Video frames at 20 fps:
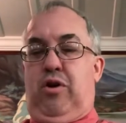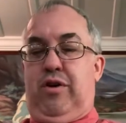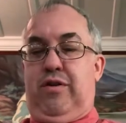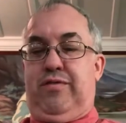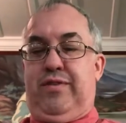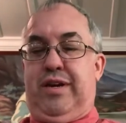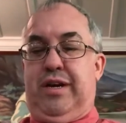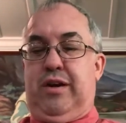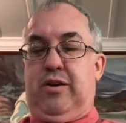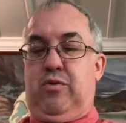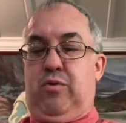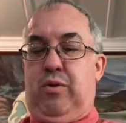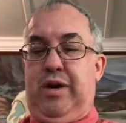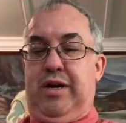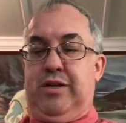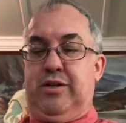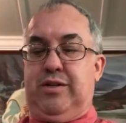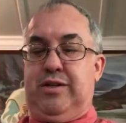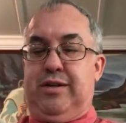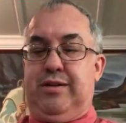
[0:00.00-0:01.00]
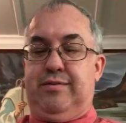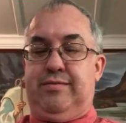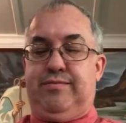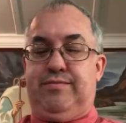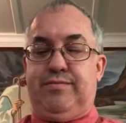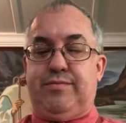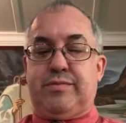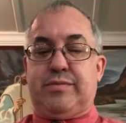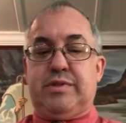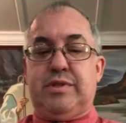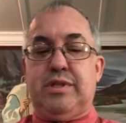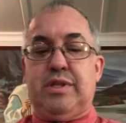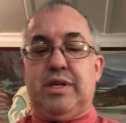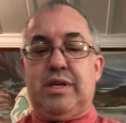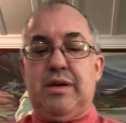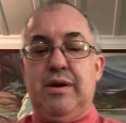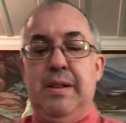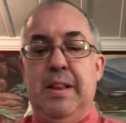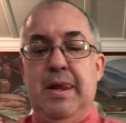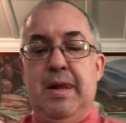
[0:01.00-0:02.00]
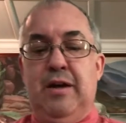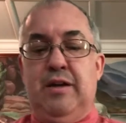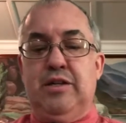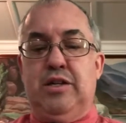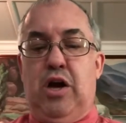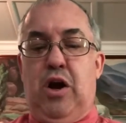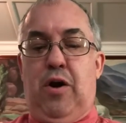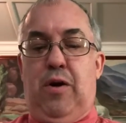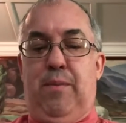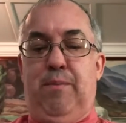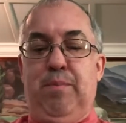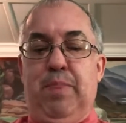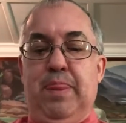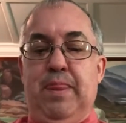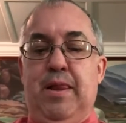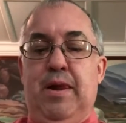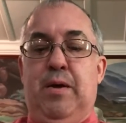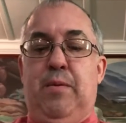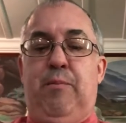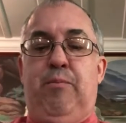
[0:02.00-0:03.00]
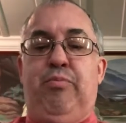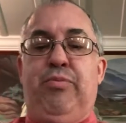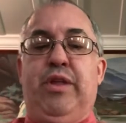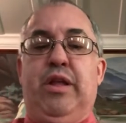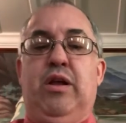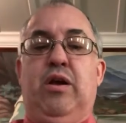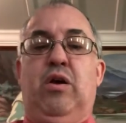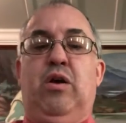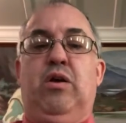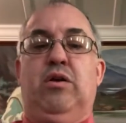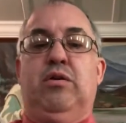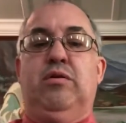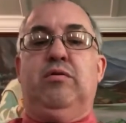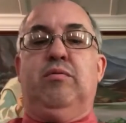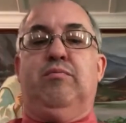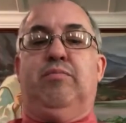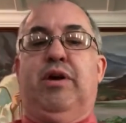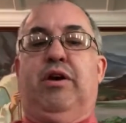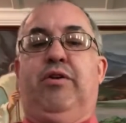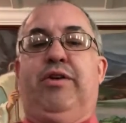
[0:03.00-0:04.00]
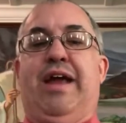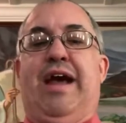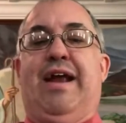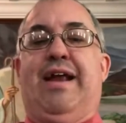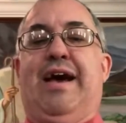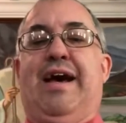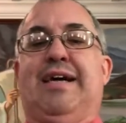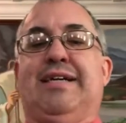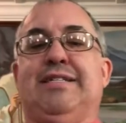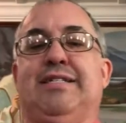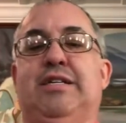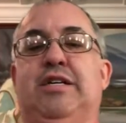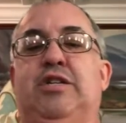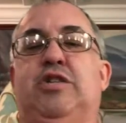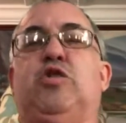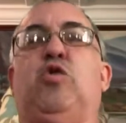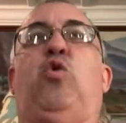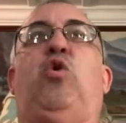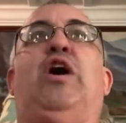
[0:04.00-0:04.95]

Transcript: part of the equation. So Bildad asked this